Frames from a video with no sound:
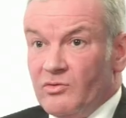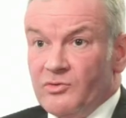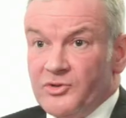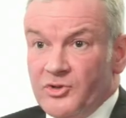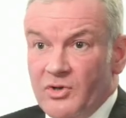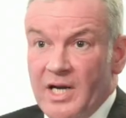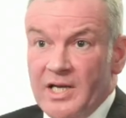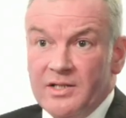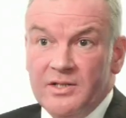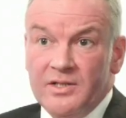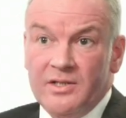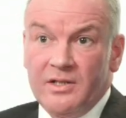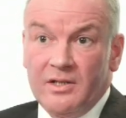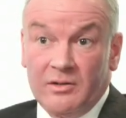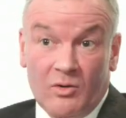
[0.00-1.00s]
all
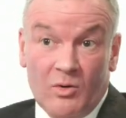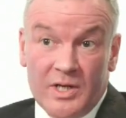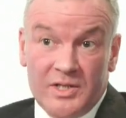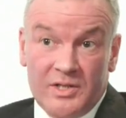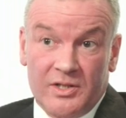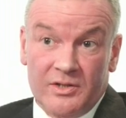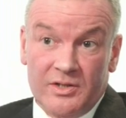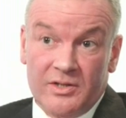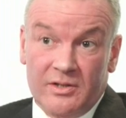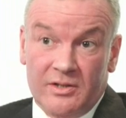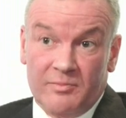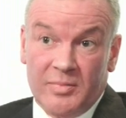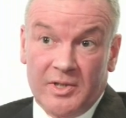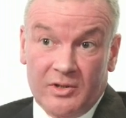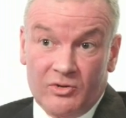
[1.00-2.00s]
trends and questions that
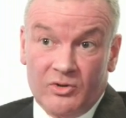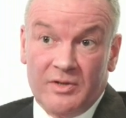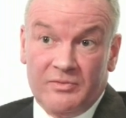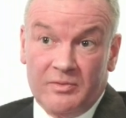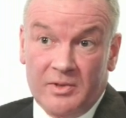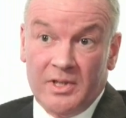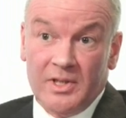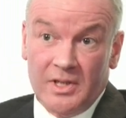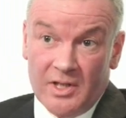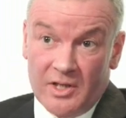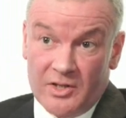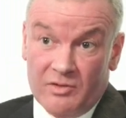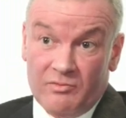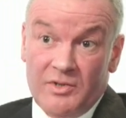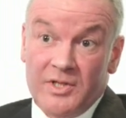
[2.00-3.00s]
have been driven
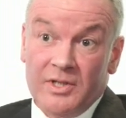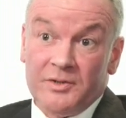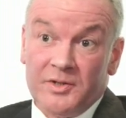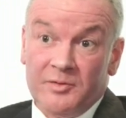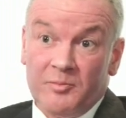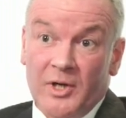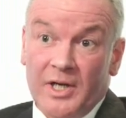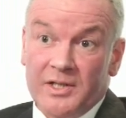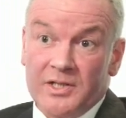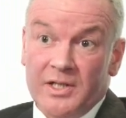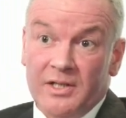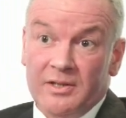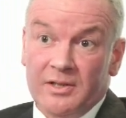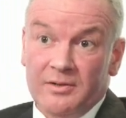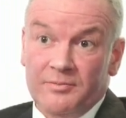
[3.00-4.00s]
as a result of Brexit.